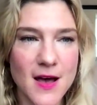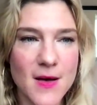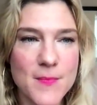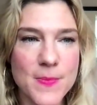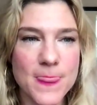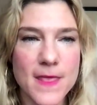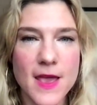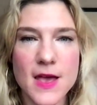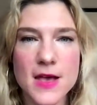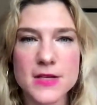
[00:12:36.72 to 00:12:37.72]
Um,
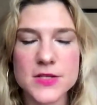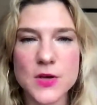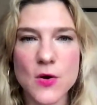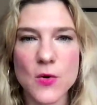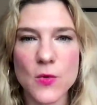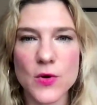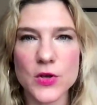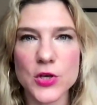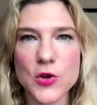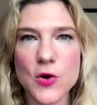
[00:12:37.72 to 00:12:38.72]

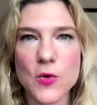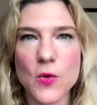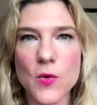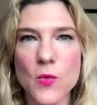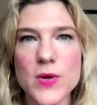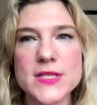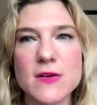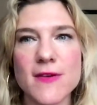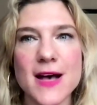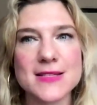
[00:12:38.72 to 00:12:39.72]
so, you know, what's
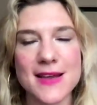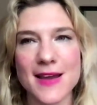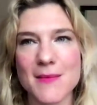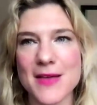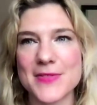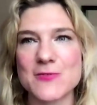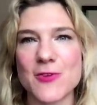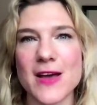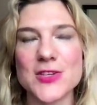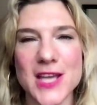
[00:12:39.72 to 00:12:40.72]
so fascinating about this
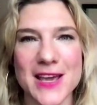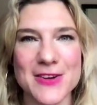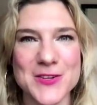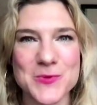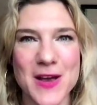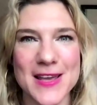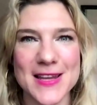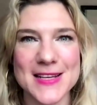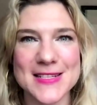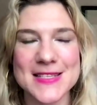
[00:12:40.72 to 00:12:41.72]
for educators, right,
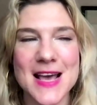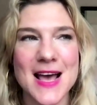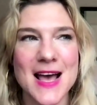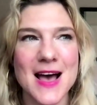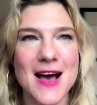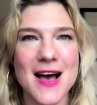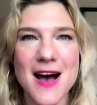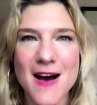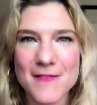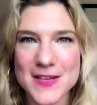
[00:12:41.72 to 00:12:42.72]
is
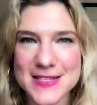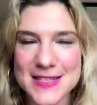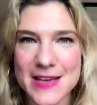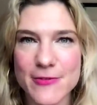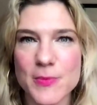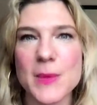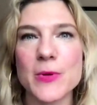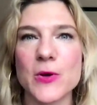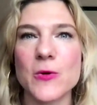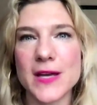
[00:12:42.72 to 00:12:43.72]
obviously for
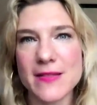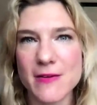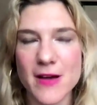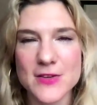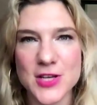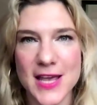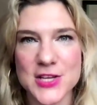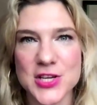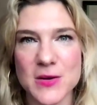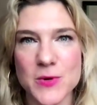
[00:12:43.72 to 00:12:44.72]
people who are in their
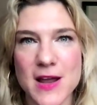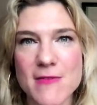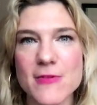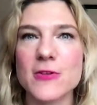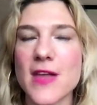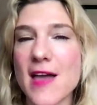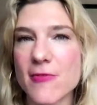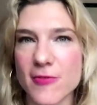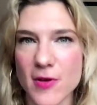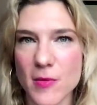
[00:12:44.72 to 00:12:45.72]
education, whatever
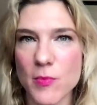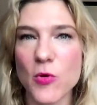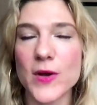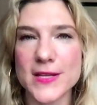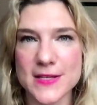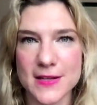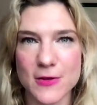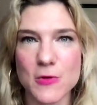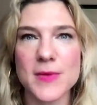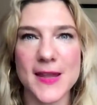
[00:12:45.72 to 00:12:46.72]
life point
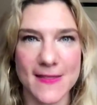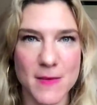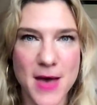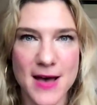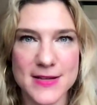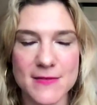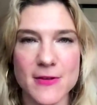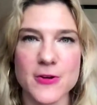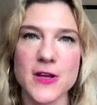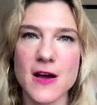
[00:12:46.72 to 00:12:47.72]
you're meeting them at, if
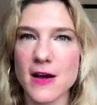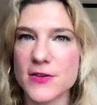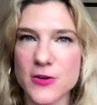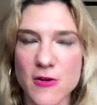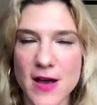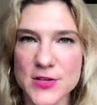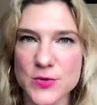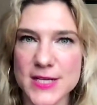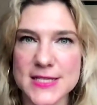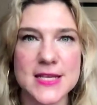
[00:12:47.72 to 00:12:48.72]
they're young
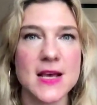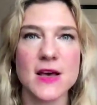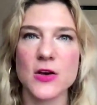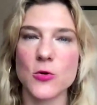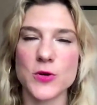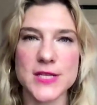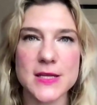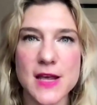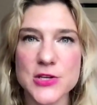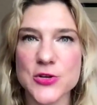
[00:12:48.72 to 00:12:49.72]
undergraduates who are
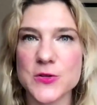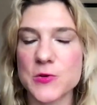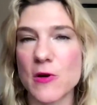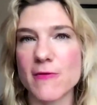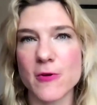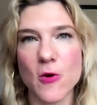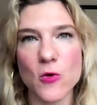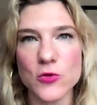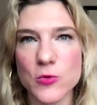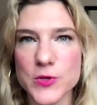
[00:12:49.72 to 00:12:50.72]
teenagers or if they're
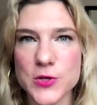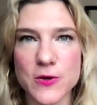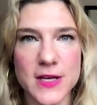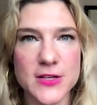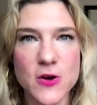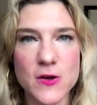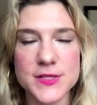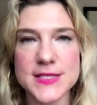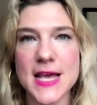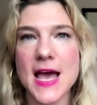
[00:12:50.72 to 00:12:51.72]
older returning
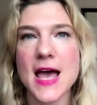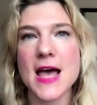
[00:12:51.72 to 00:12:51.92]
adults,